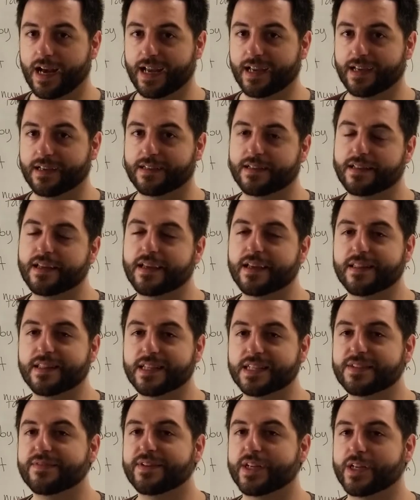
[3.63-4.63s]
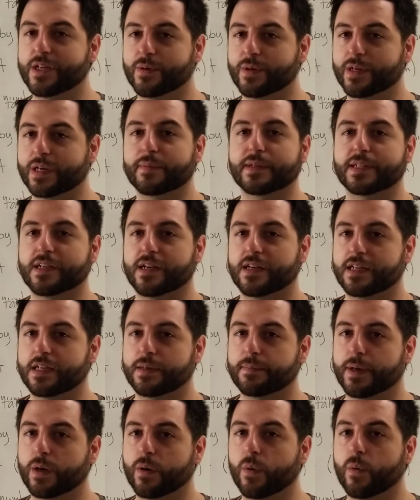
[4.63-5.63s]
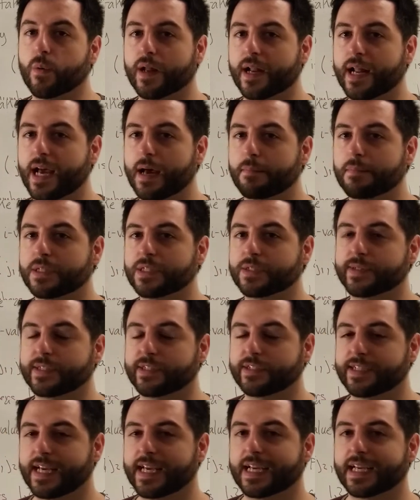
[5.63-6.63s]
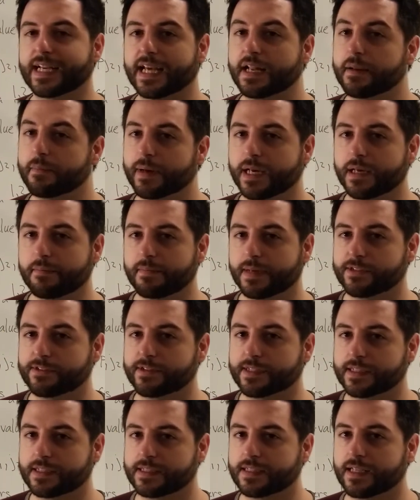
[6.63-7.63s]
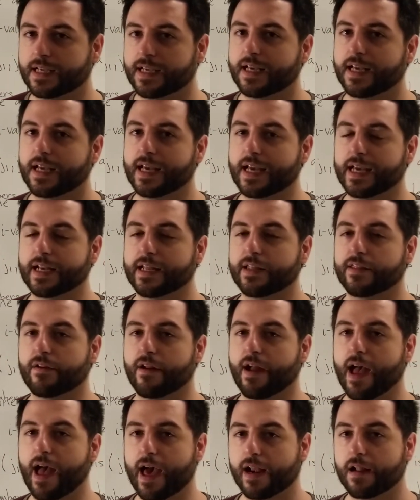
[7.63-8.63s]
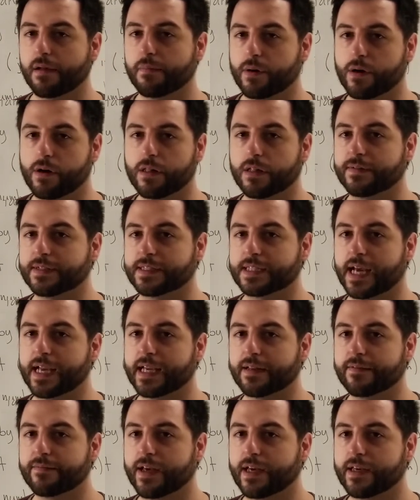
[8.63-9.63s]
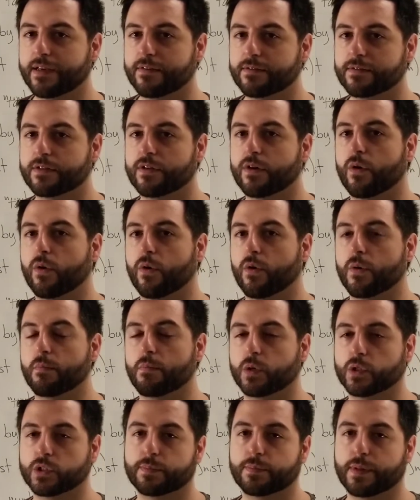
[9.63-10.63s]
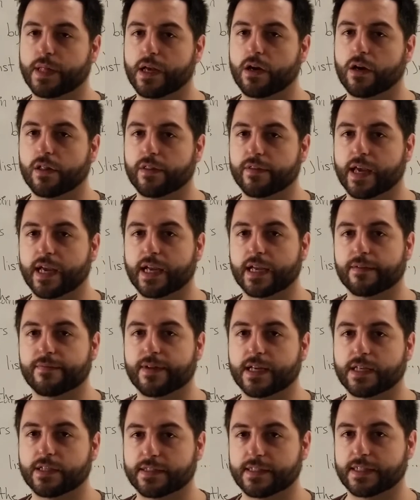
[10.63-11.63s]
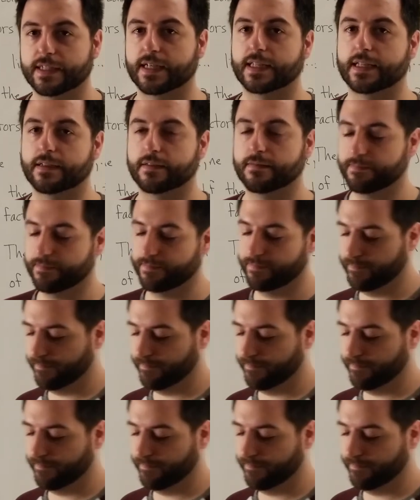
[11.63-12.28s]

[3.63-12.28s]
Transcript: Hi, in this video we're going to be talking about what happens when you take an n-by-n matrix and either add up all of its eigenvalues or multiply all the eigenvalues together.